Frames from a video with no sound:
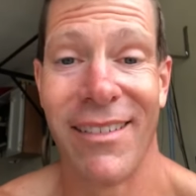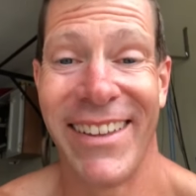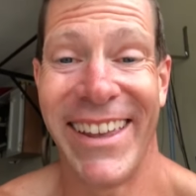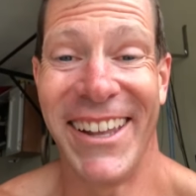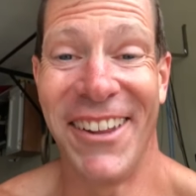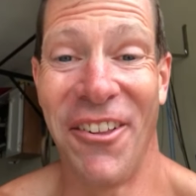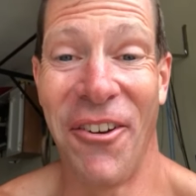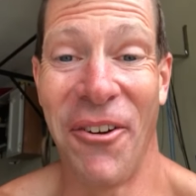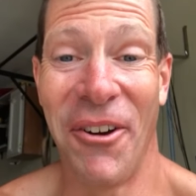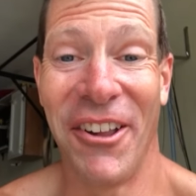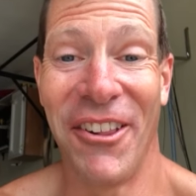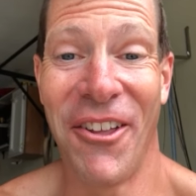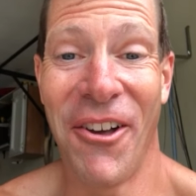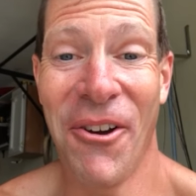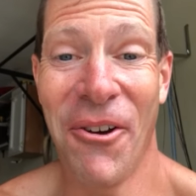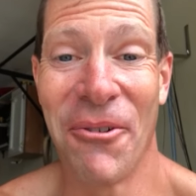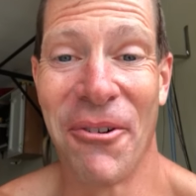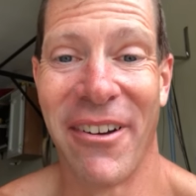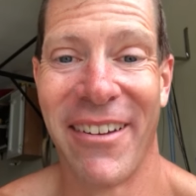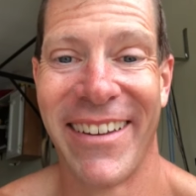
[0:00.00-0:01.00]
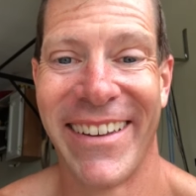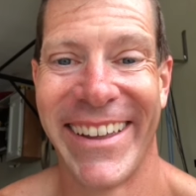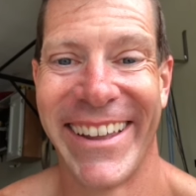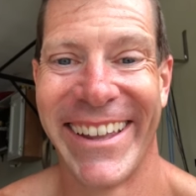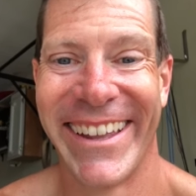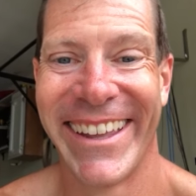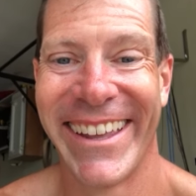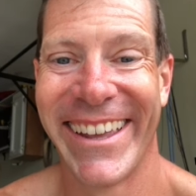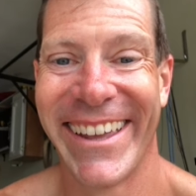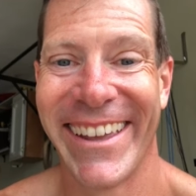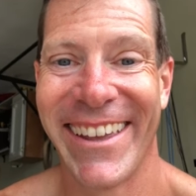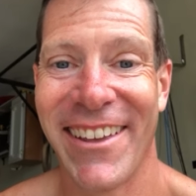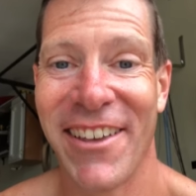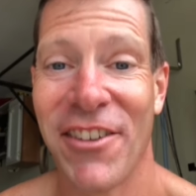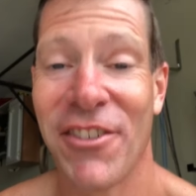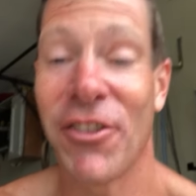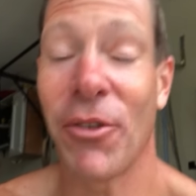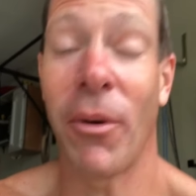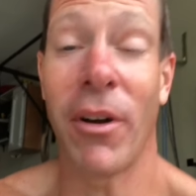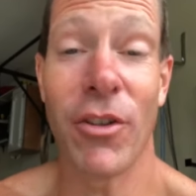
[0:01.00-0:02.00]
Hello, hello.
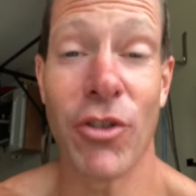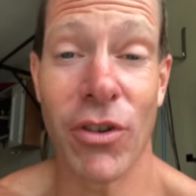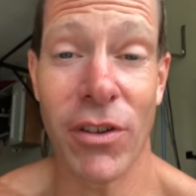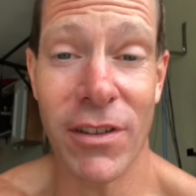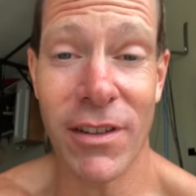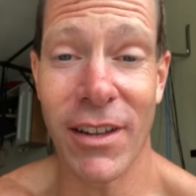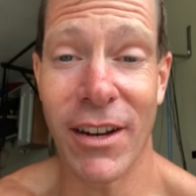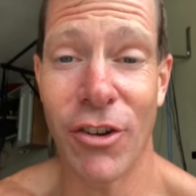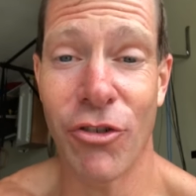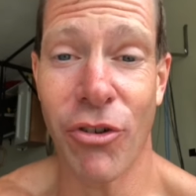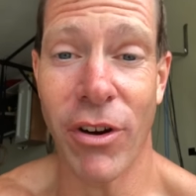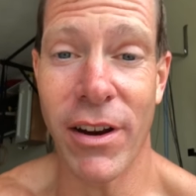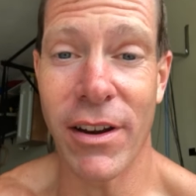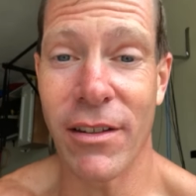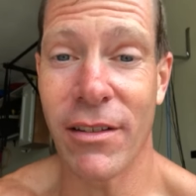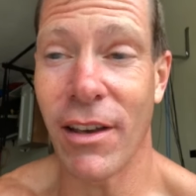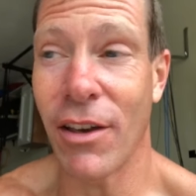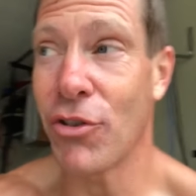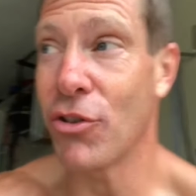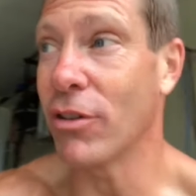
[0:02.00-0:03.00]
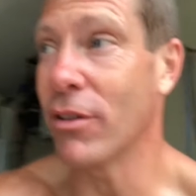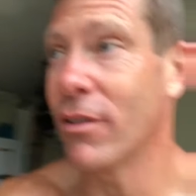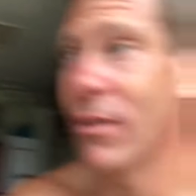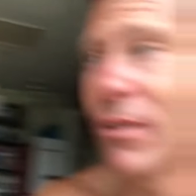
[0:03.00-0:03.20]
So I just did a training session.